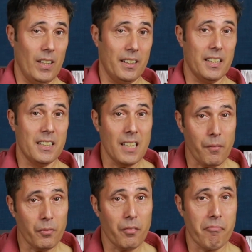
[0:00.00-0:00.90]
at the
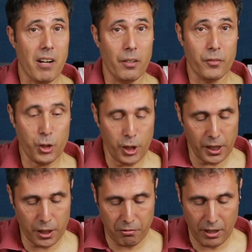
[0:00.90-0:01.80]
7th fret of the
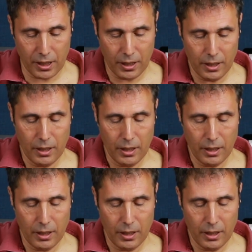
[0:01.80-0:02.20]
G string